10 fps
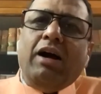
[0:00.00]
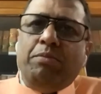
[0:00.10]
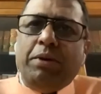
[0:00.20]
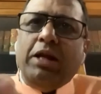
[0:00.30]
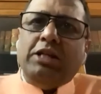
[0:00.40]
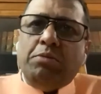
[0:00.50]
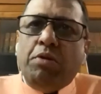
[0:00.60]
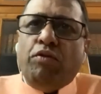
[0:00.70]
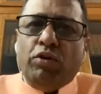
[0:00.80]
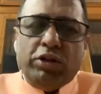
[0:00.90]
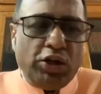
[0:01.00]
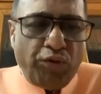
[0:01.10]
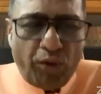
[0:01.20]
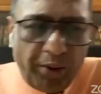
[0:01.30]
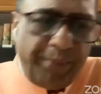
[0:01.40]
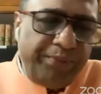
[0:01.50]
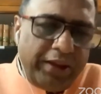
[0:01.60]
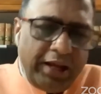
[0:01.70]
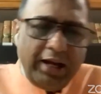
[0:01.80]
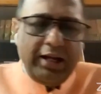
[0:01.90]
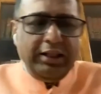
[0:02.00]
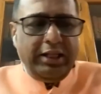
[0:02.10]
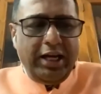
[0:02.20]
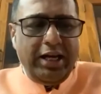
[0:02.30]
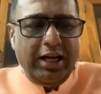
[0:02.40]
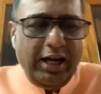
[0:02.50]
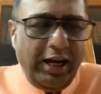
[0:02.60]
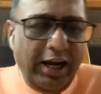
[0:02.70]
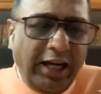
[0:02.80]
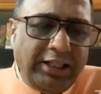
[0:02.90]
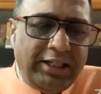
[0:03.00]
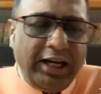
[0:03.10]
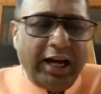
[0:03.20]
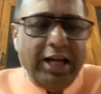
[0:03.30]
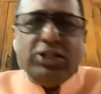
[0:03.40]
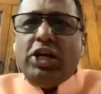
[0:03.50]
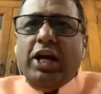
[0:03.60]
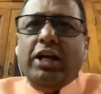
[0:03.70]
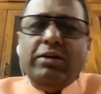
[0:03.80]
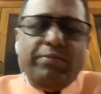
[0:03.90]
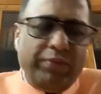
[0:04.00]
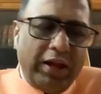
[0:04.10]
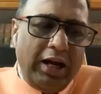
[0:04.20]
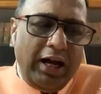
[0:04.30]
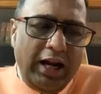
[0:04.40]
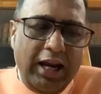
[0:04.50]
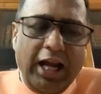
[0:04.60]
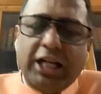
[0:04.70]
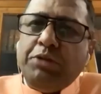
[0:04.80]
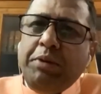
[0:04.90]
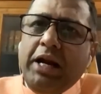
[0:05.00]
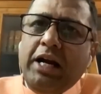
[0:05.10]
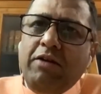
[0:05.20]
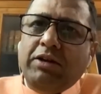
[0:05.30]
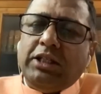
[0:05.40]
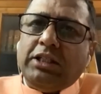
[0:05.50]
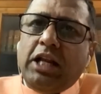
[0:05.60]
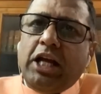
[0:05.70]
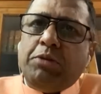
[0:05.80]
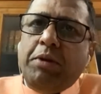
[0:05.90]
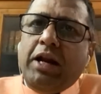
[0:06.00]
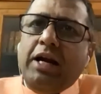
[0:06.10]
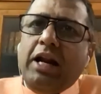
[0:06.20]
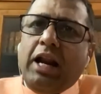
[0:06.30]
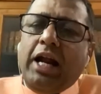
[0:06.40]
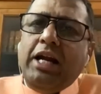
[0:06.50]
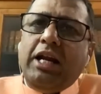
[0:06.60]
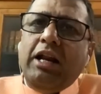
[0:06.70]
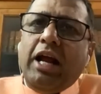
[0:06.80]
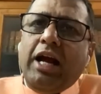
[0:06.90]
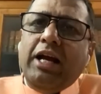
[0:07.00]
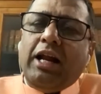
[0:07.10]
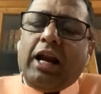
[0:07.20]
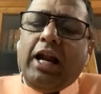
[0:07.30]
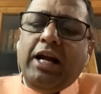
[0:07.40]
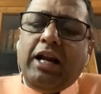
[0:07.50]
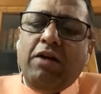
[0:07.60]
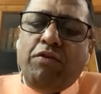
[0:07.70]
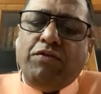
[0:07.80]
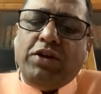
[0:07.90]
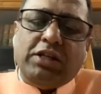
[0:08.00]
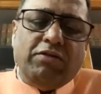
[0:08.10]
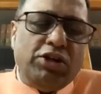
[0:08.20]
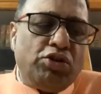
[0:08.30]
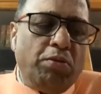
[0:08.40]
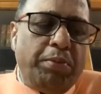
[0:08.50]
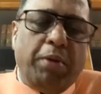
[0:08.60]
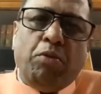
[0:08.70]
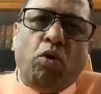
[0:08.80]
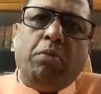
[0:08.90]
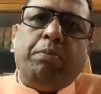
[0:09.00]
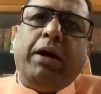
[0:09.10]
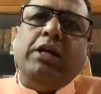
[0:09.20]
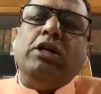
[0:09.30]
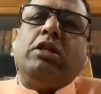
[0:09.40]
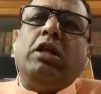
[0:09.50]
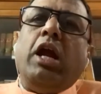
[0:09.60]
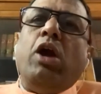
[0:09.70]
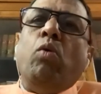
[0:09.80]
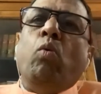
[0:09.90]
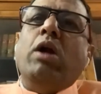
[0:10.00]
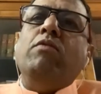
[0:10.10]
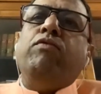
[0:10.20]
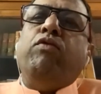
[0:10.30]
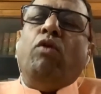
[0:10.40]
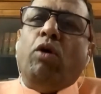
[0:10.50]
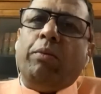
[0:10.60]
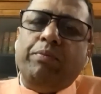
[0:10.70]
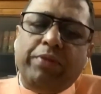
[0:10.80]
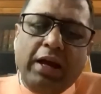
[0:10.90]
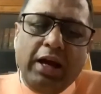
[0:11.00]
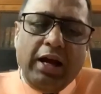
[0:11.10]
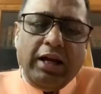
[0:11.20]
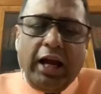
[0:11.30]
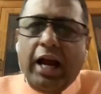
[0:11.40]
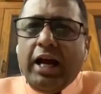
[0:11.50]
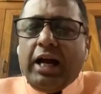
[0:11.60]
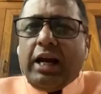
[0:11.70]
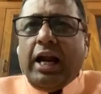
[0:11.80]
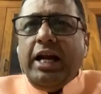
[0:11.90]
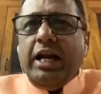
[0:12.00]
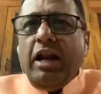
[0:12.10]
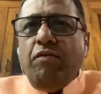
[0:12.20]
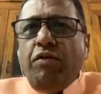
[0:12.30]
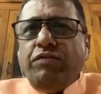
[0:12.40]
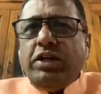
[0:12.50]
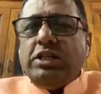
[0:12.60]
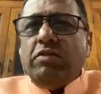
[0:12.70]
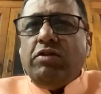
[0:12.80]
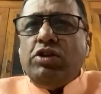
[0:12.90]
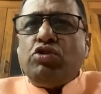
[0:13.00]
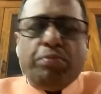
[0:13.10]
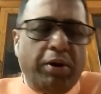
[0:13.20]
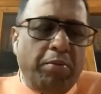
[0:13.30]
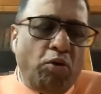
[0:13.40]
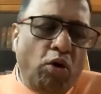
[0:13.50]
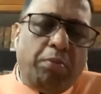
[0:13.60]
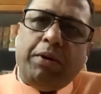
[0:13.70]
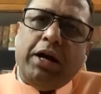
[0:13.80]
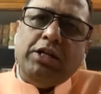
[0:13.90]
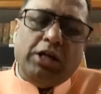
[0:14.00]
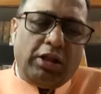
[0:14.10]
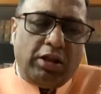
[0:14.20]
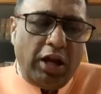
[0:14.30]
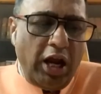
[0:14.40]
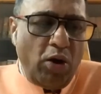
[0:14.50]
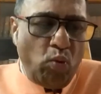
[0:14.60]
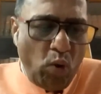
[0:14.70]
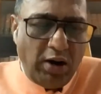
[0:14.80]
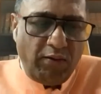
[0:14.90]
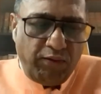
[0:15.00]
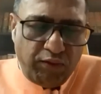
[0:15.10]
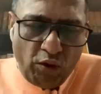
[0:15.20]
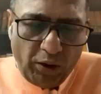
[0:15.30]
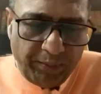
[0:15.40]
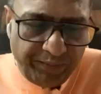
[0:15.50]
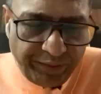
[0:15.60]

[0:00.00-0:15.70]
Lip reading: I'll place it before this forum. The next case is Lakshmi Reddy versus Lakshmi Reddy, AR 1957, Supreme Court, page 314. AR 1957, Supreme Court, page 314.